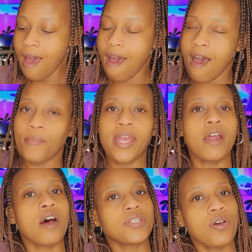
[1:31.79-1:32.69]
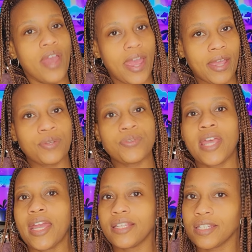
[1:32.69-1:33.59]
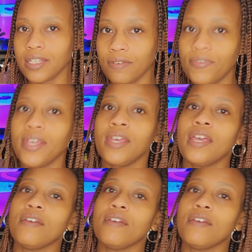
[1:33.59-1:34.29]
It also handles HTV,